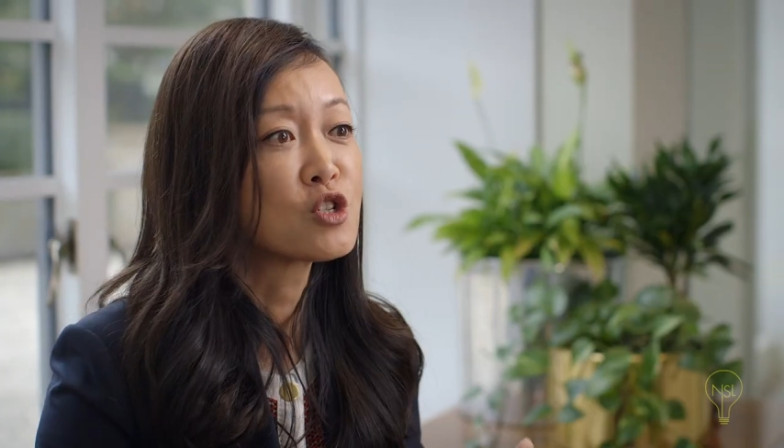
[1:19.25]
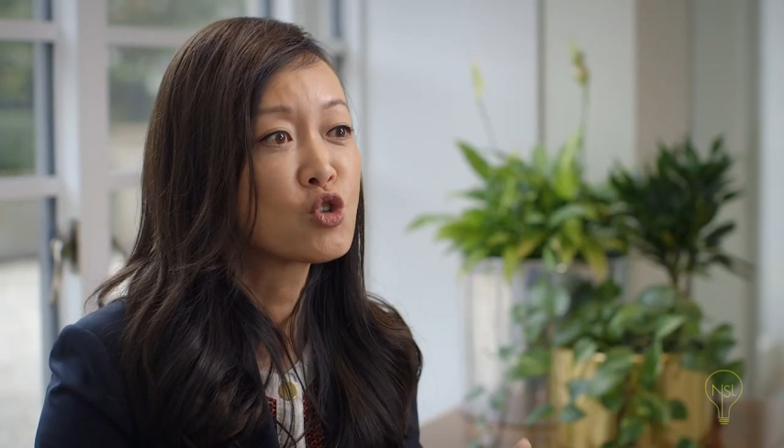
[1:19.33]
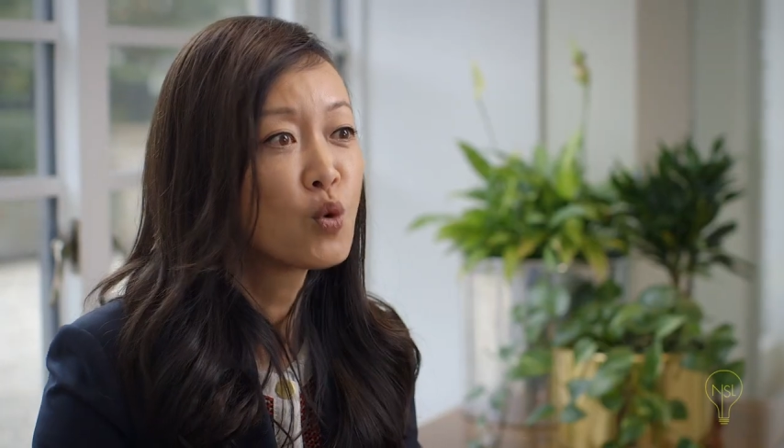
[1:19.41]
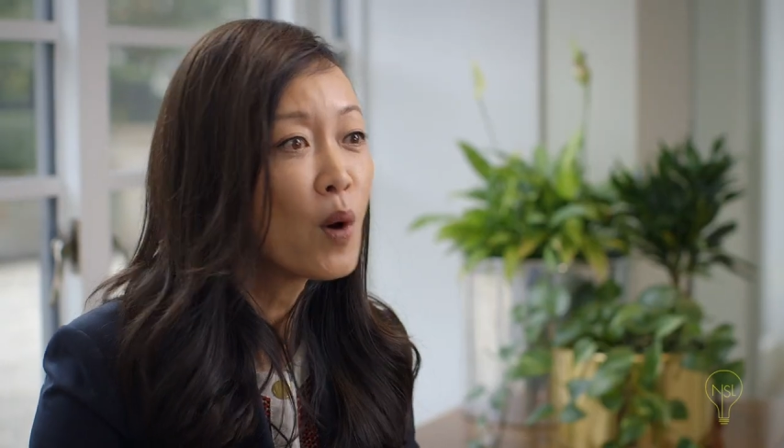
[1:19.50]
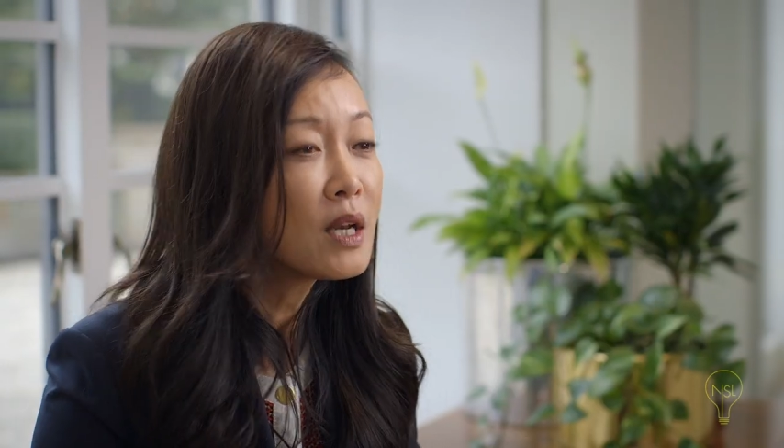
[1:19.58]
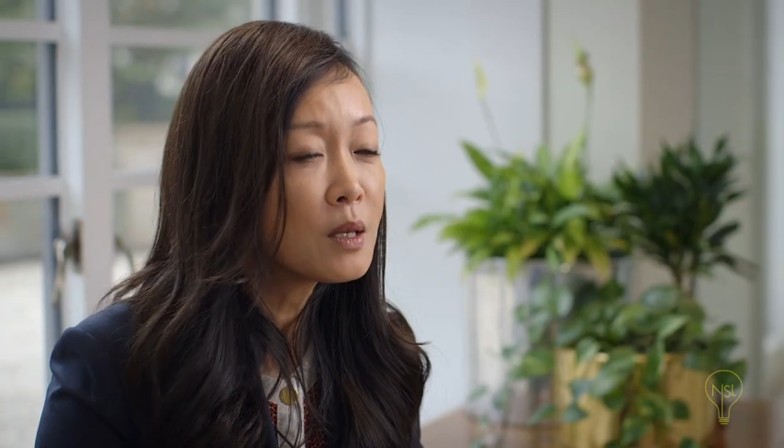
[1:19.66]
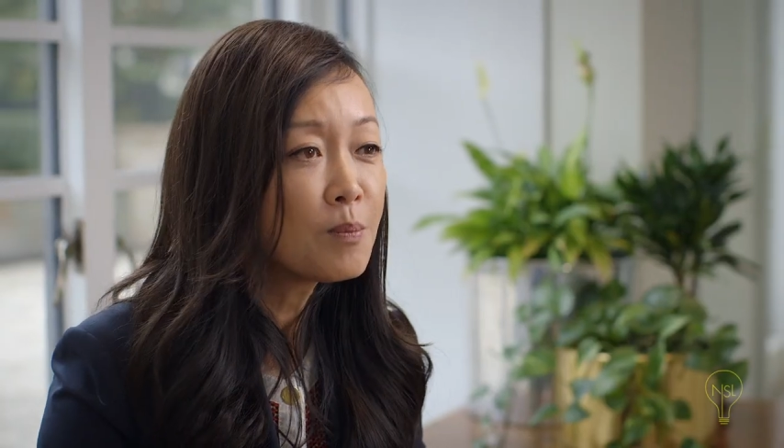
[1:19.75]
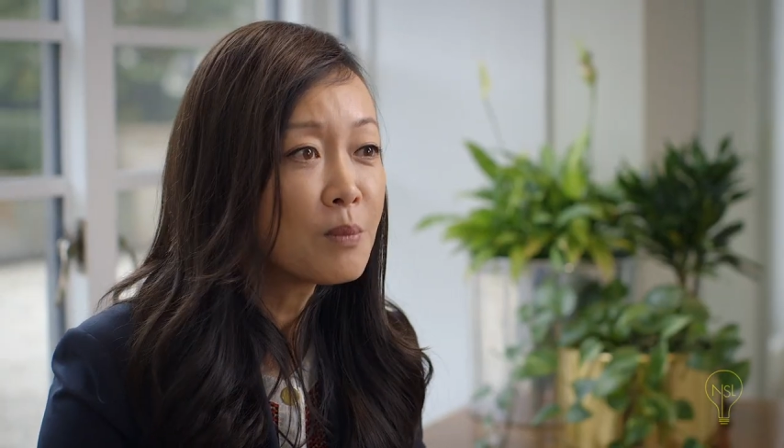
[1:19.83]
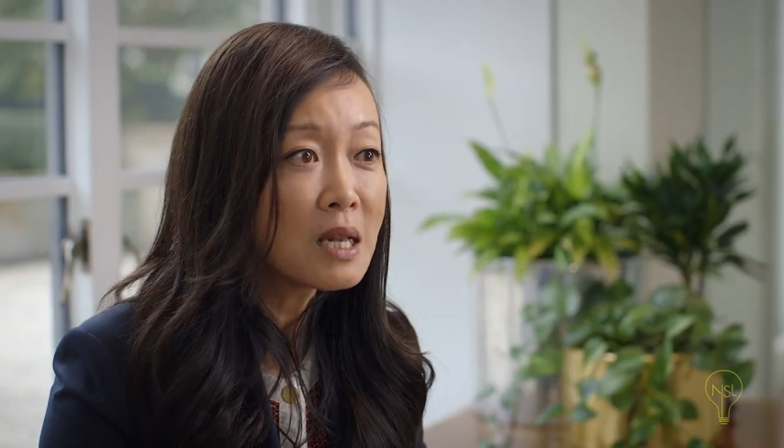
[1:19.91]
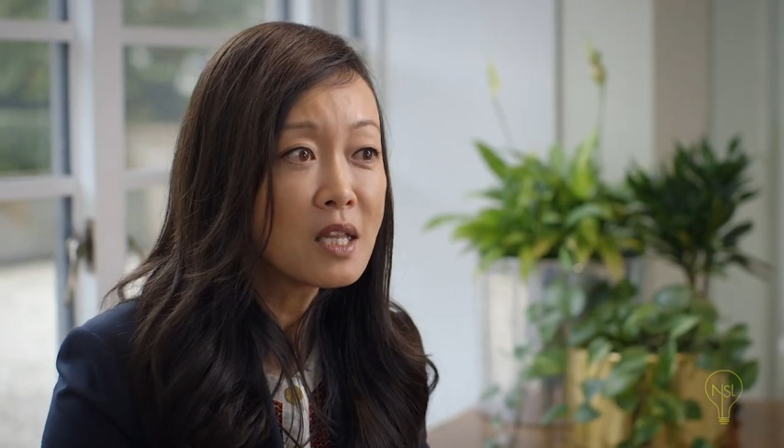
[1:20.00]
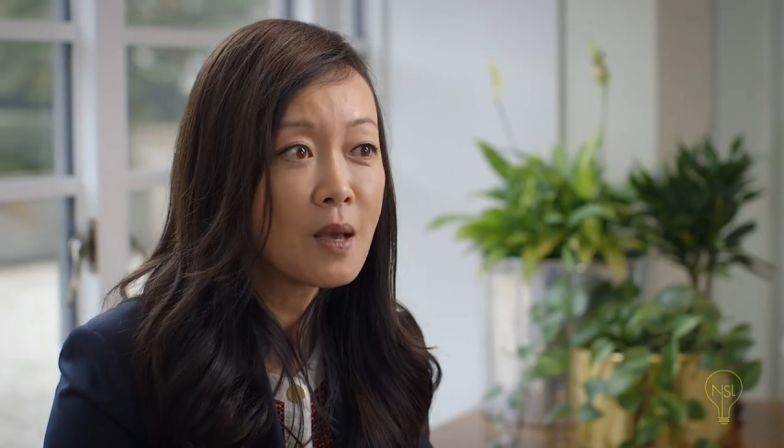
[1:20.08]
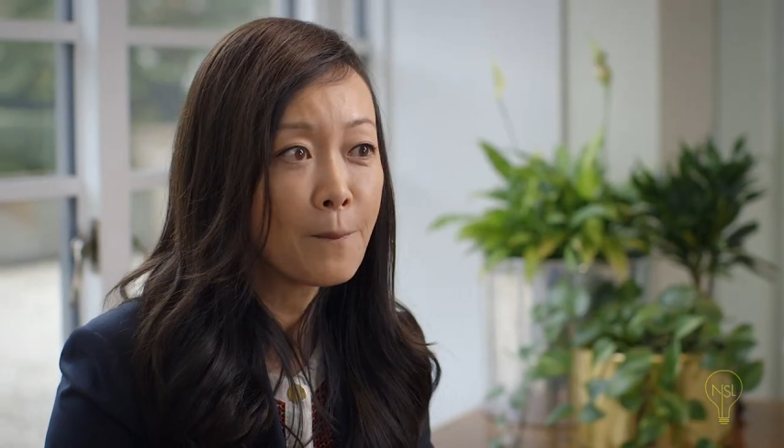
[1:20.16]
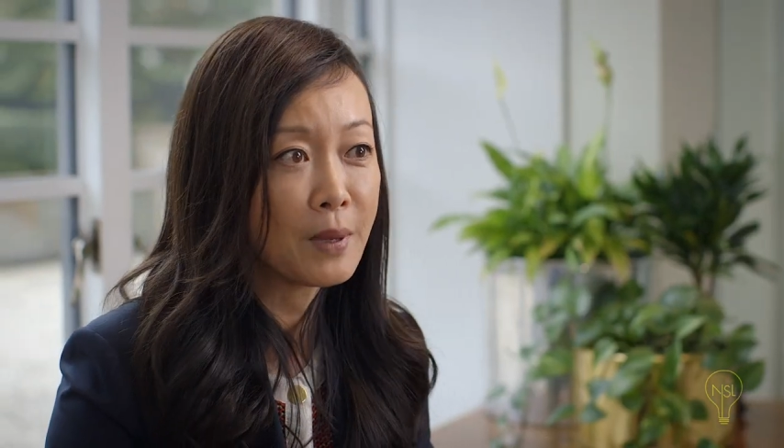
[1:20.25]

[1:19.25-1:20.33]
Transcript: There's 20 million